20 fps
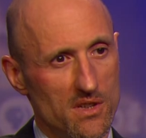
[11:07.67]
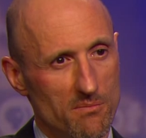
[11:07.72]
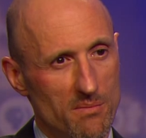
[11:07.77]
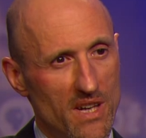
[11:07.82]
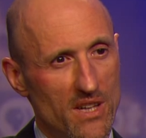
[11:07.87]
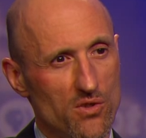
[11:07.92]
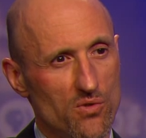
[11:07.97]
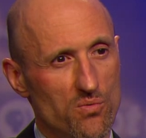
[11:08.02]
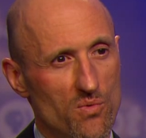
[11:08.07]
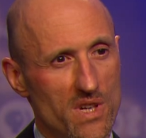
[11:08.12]

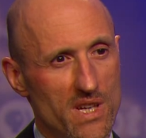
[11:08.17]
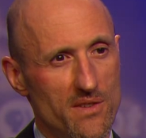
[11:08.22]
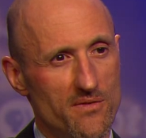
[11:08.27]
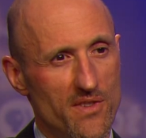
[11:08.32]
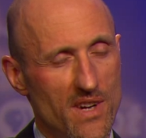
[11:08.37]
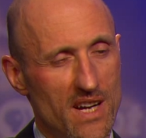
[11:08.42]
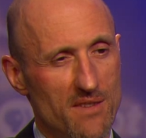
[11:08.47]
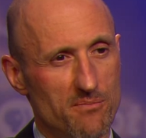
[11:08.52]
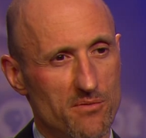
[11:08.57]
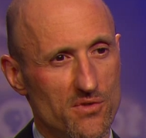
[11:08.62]
About
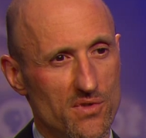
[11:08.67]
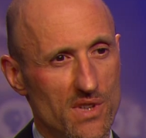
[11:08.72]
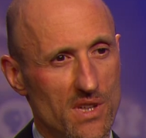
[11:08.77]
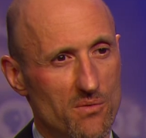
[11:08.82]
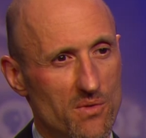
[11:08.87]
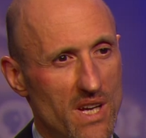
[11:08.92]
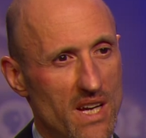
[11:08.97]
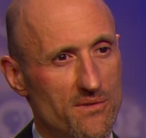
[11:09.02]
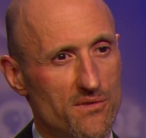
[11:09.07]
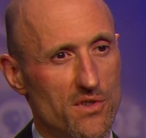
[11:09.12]

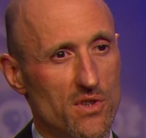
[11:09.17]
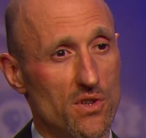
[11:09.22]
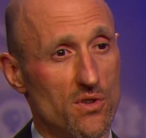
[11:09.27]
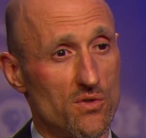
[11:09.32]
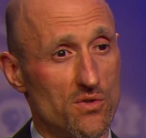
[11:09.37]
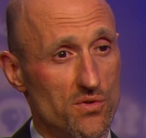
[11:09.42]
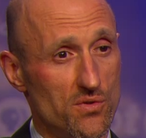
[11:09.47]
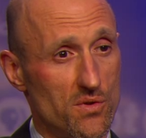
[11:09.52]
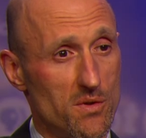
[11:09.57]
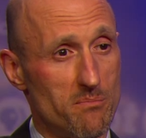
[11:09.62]
25% we have to
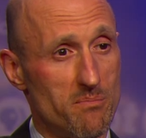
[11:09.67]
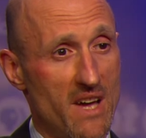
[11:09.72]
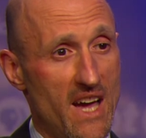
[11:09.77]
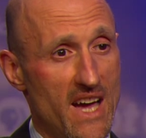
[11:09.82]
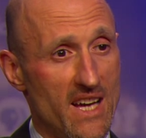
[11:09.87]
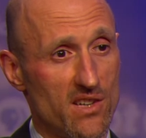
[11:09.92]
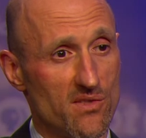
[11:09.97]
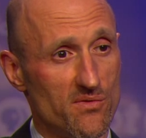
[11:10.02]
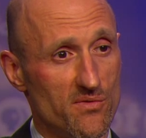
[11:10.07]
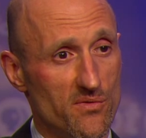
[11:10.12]
go through a
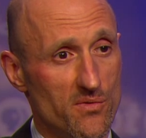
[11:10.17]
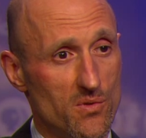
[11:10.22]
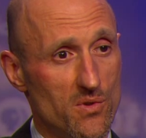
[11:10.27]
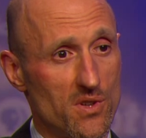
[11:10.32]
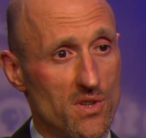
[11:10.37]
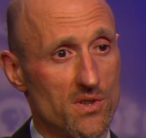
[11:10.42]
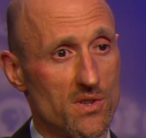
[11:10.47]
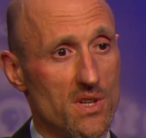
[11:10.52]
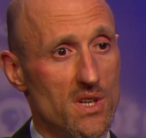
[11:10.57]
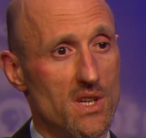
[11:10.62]
back and
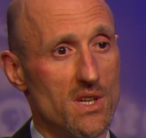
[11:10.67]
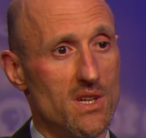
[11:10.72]
forth,